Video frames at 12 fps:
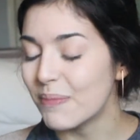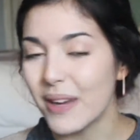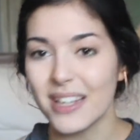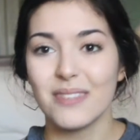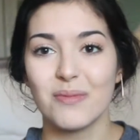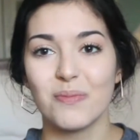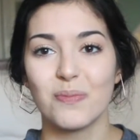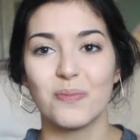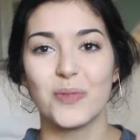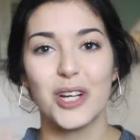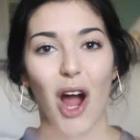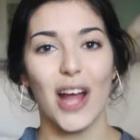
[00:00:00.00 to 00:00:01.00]
but
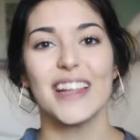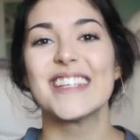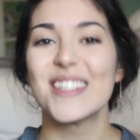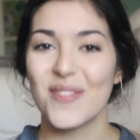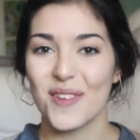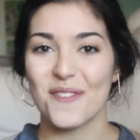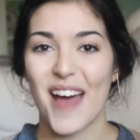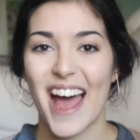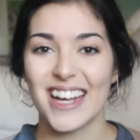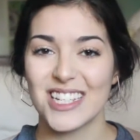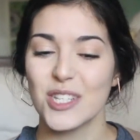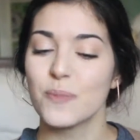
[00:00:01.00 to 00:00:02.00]
regardless of the
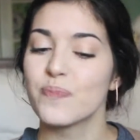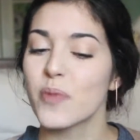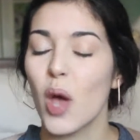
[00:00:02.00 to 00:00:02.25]
fact,